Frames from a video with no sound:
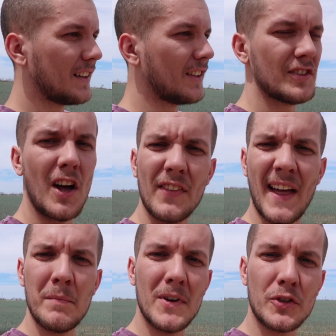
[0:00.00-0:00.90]
There's not
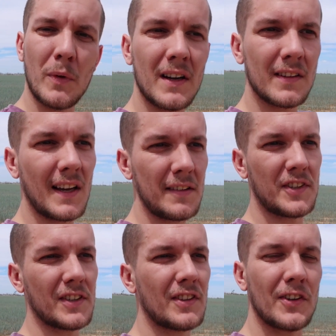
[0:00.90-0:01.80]
that much wildlife,
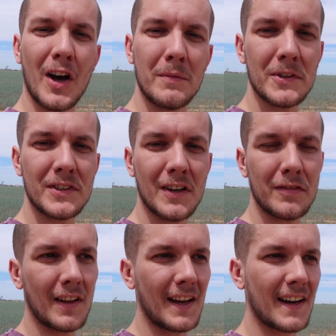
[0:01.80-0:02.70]
just the normal
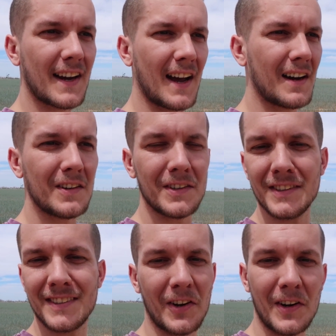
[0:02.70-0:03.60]
stuff like
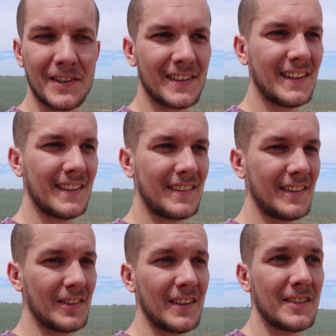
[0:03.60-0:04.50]
cows, horses.
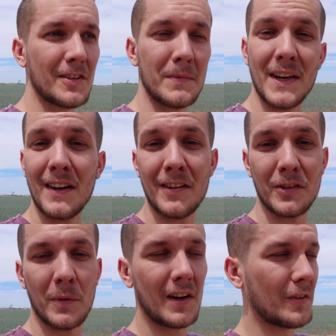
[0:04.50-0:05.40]
You see some deer
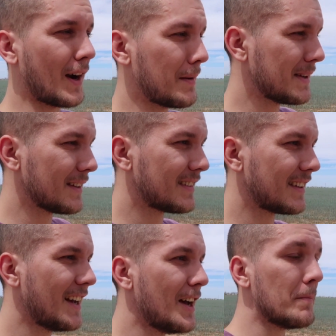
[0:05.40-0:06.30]
as well, rabbits.